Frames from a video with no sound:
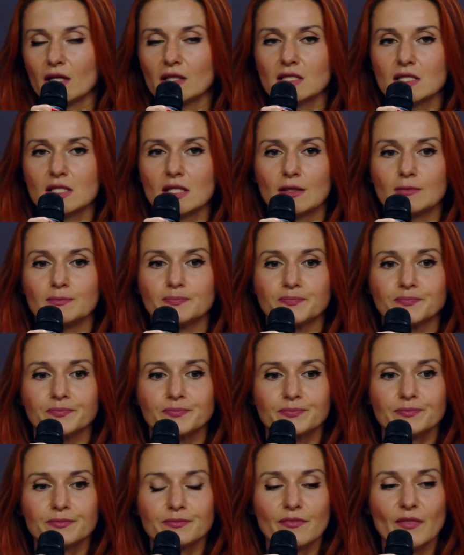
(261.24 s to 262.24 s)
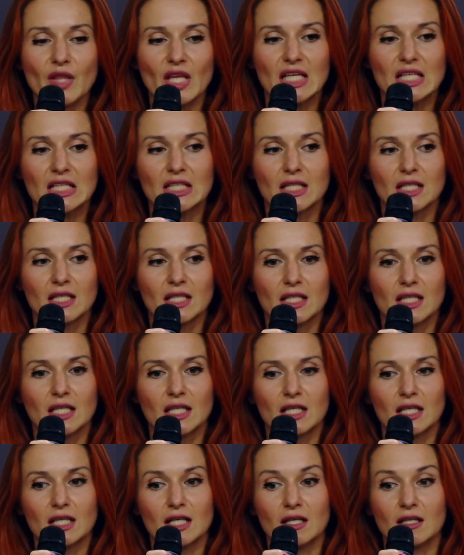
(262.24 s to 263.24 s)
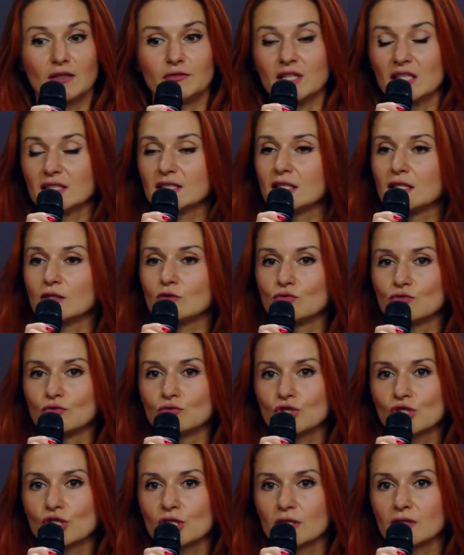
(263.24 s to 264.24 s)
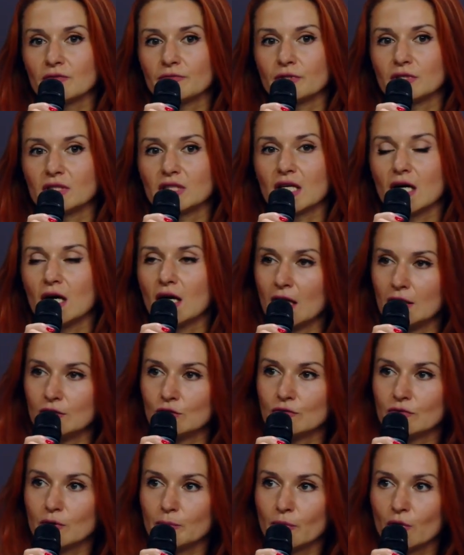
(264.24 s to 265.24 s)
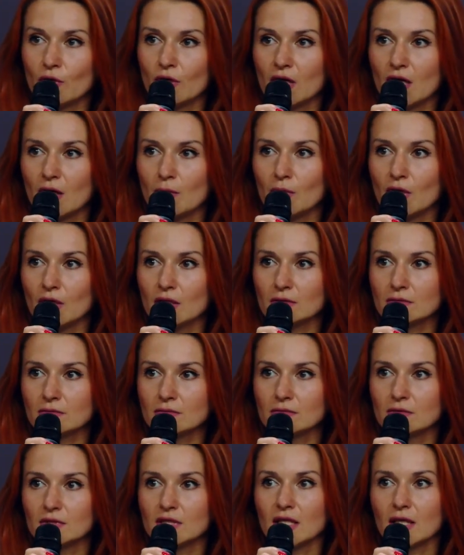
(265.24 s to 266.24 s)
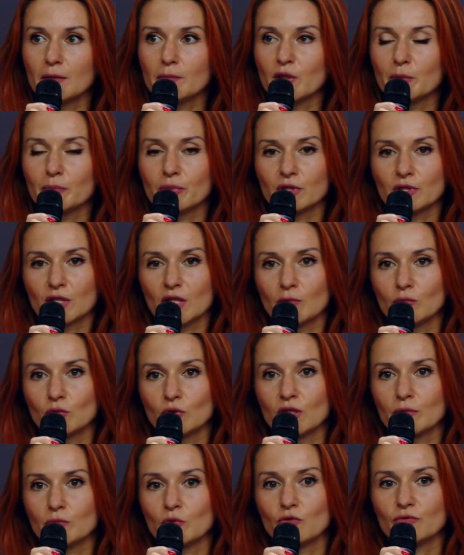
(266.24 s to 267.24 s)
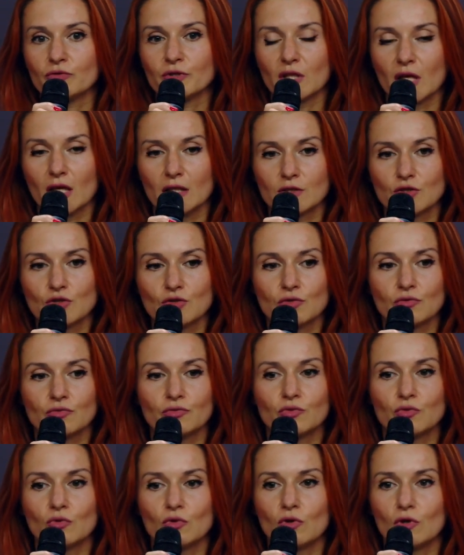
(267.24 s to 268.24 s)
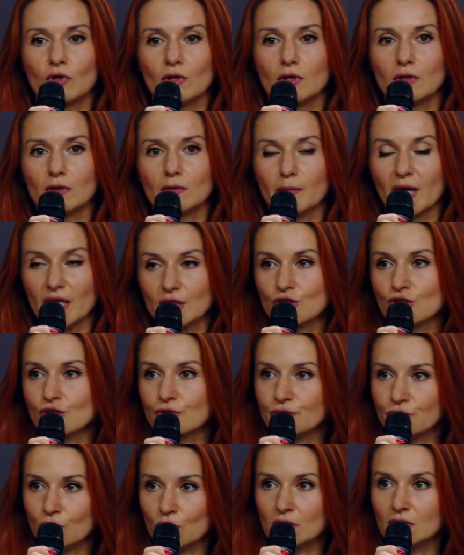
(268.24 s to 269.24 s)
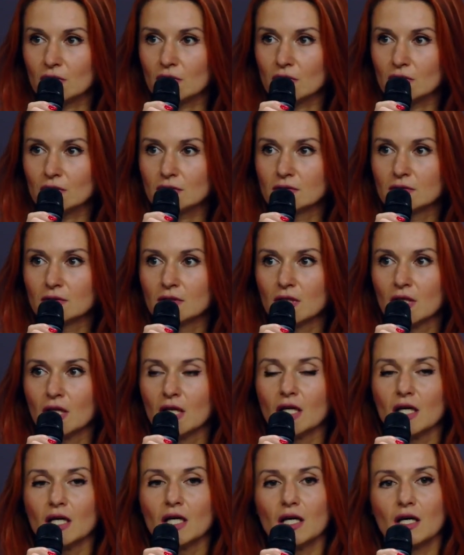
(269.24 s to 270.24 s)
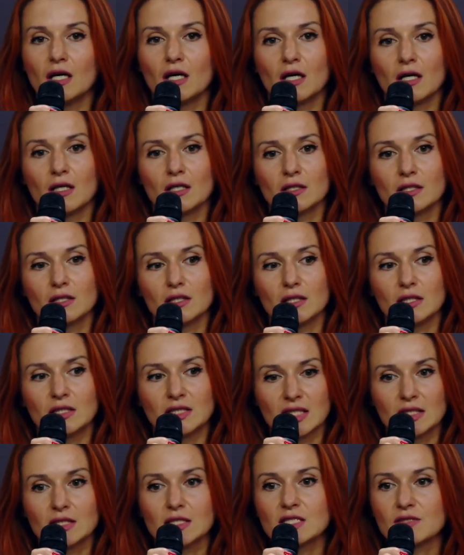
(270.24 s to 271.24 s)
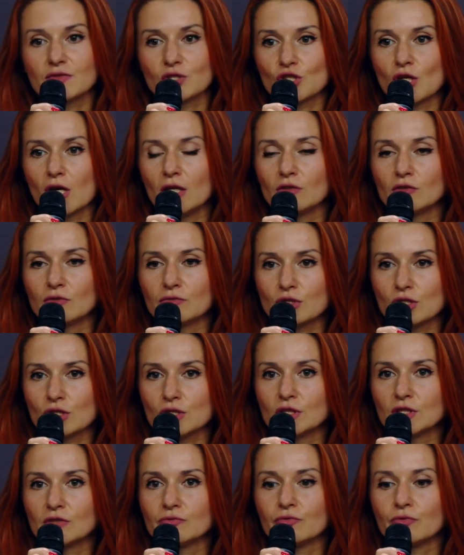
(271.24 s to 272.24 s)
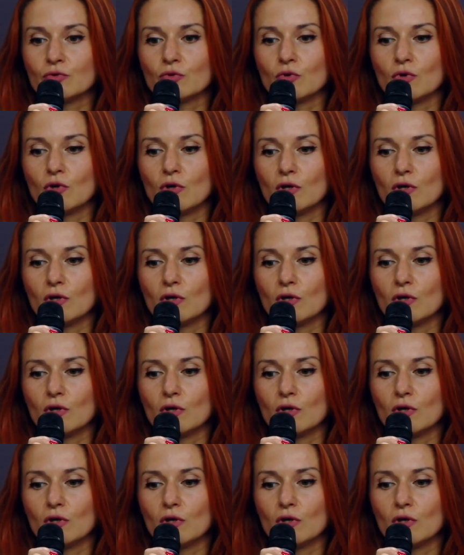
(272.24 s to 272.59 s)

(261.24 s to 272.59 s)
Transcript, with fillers: fathers, brothers are servicemen. We also have um, a major grant project um, where we support uh, smaller funds.